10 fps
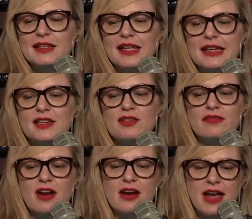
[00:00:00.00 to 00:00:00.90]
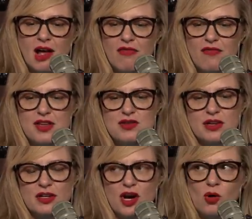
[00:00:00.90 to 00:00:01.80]
Like you're very alpha, you
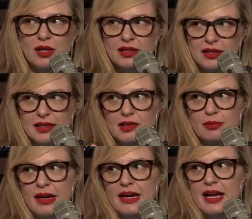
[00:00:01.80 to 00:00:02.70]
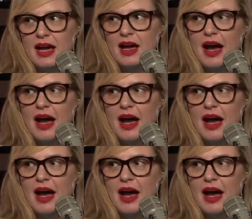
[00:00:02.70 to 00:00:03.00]
could go a little beta.